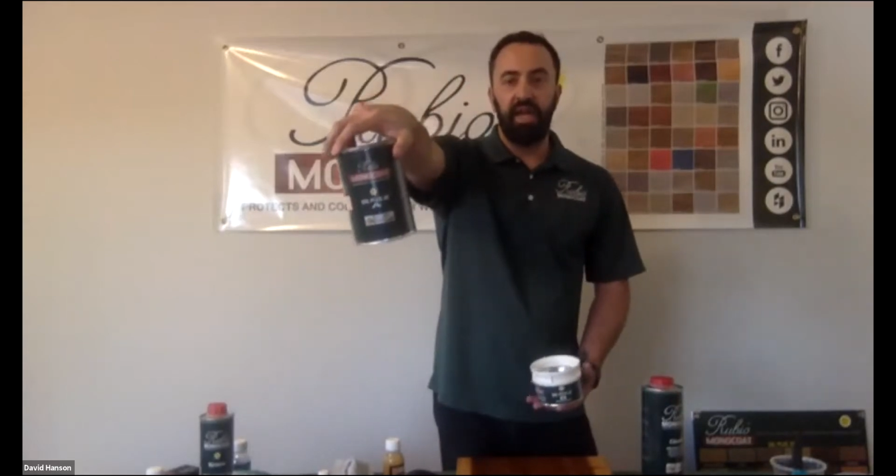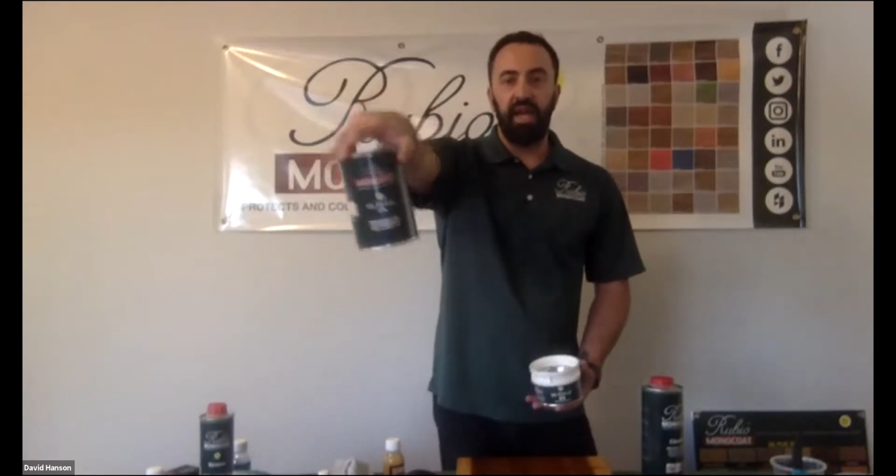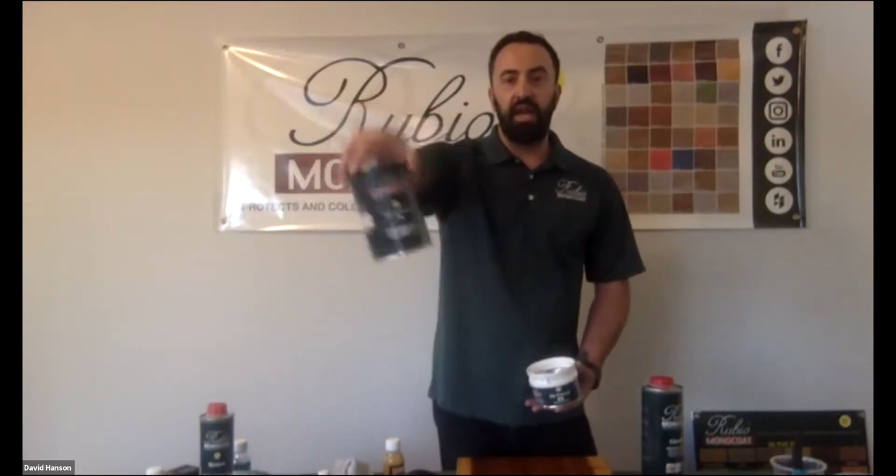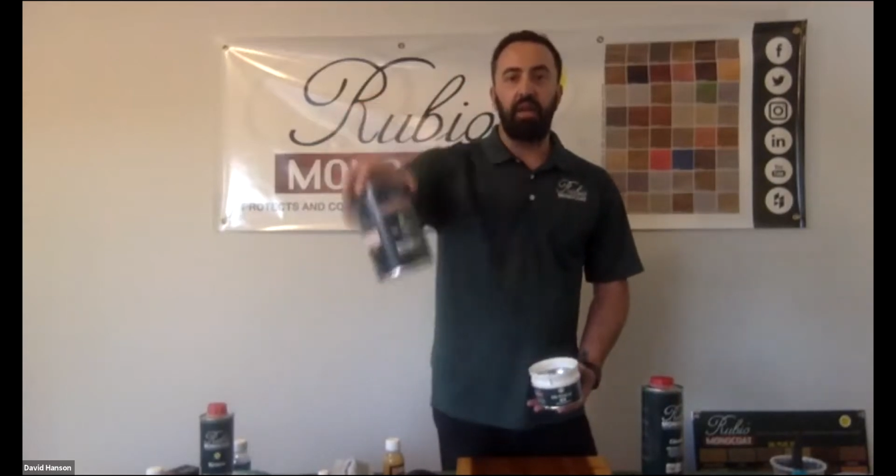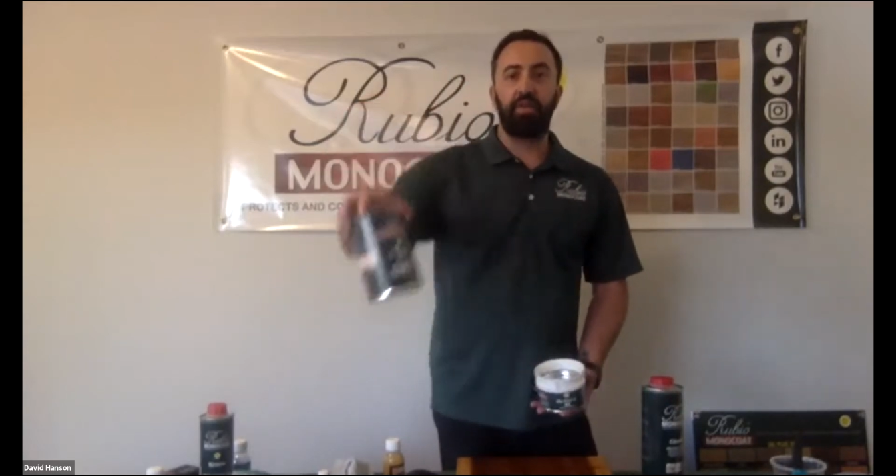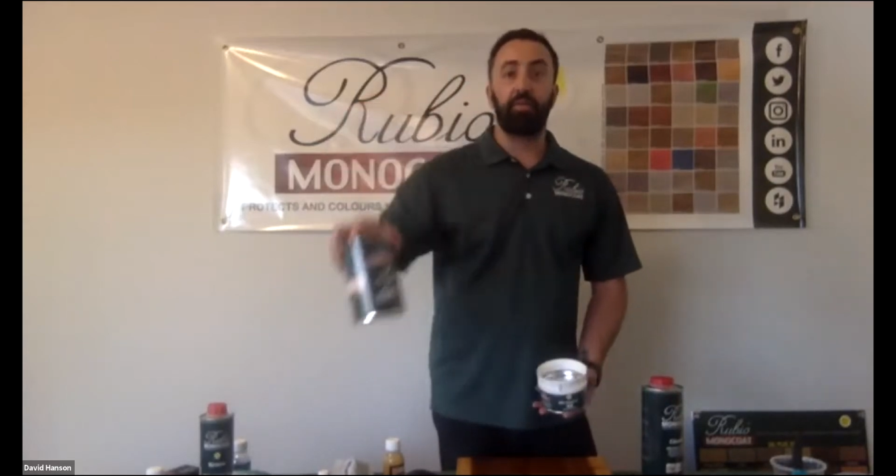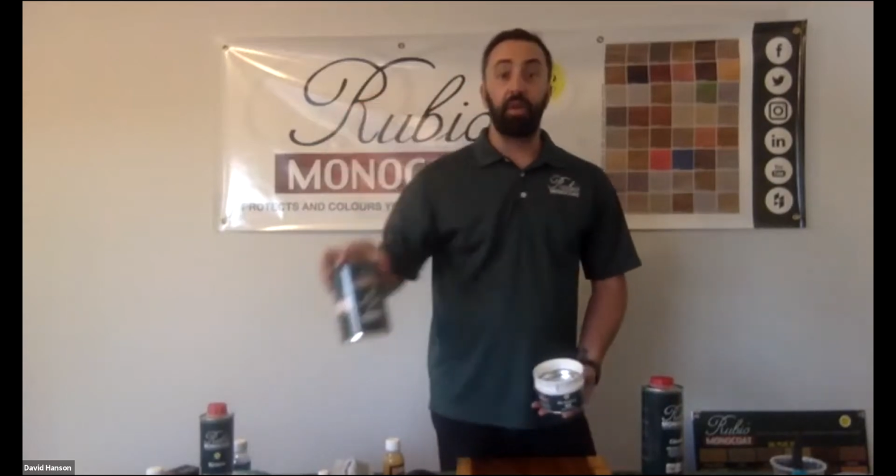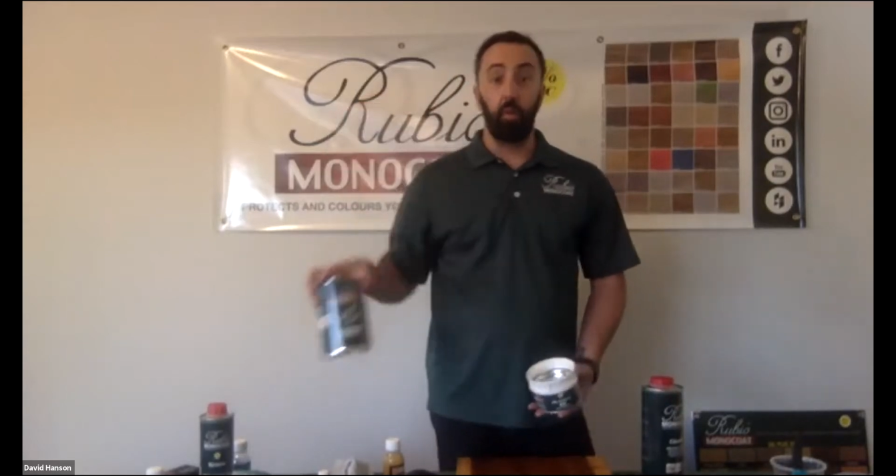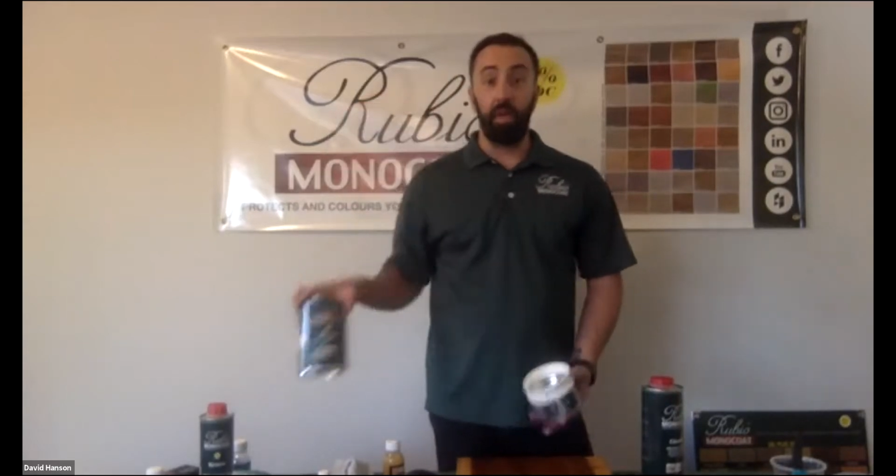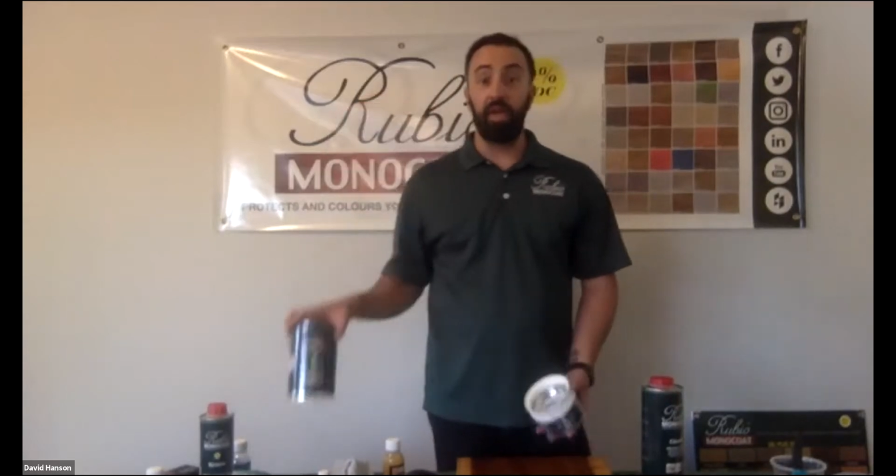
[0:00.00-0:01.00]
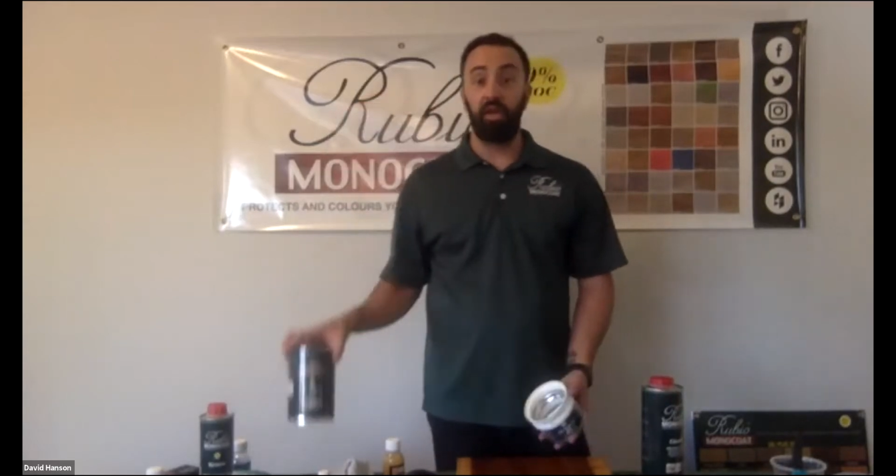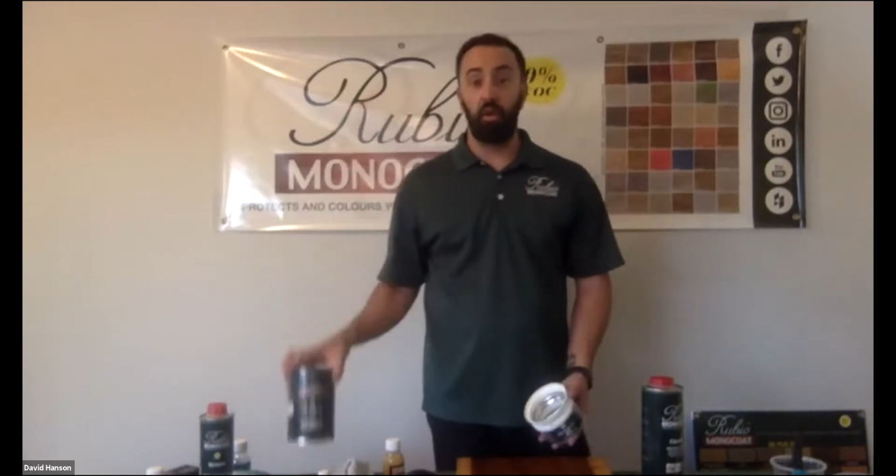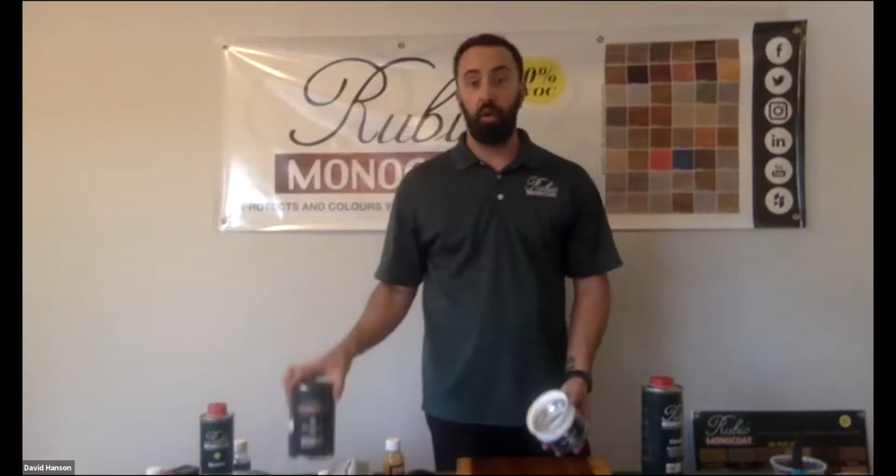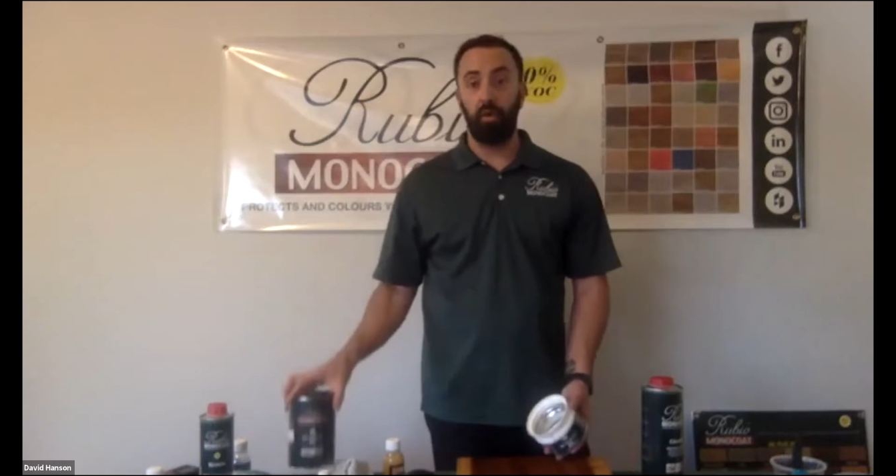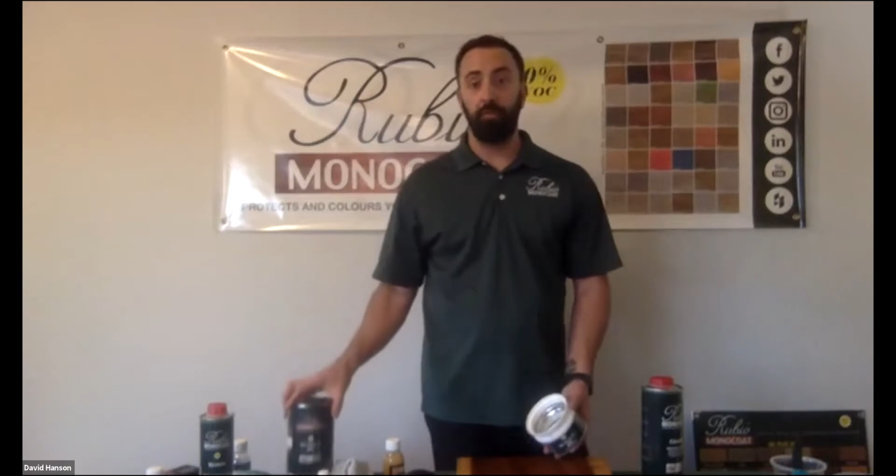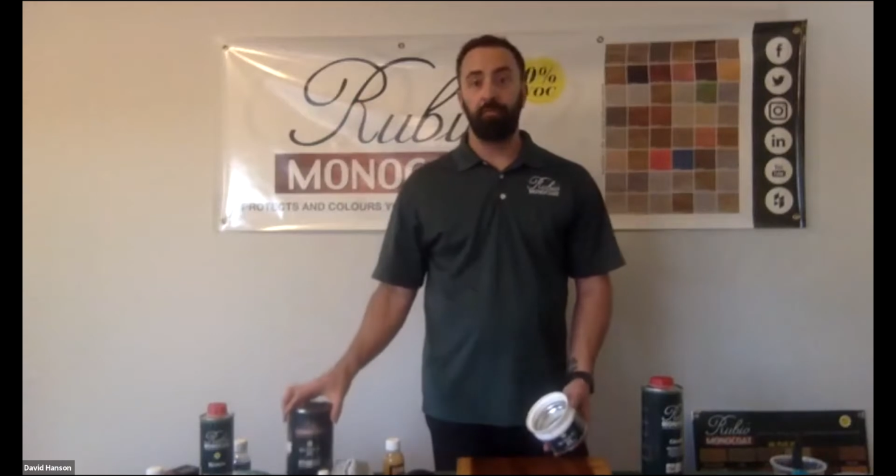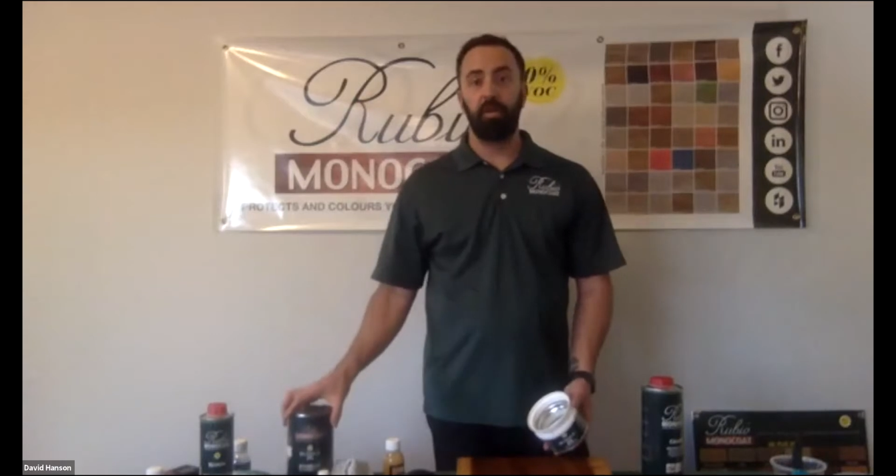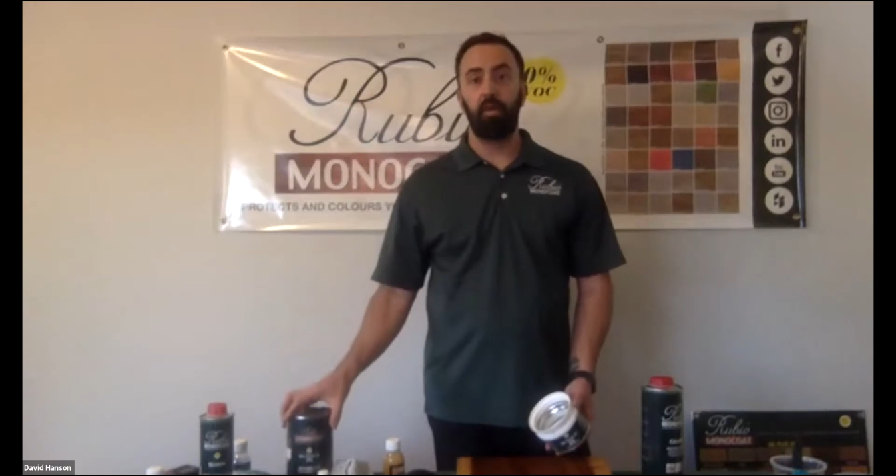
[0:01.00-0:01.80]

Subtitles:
at a 3-week cure.